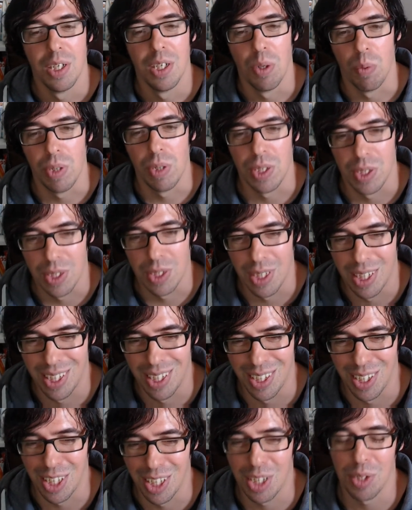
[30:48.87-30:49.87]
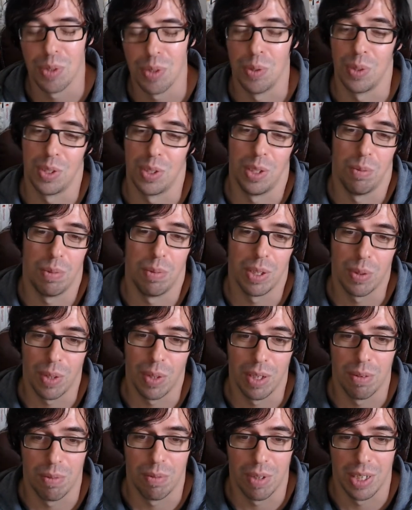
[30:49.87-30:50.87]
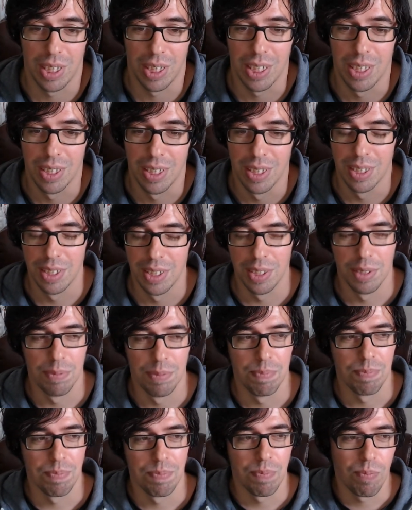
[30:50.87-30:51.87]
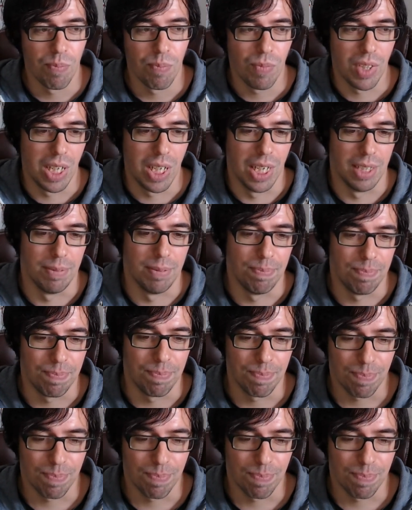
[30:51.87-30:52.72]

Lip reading: which could also be quite funny.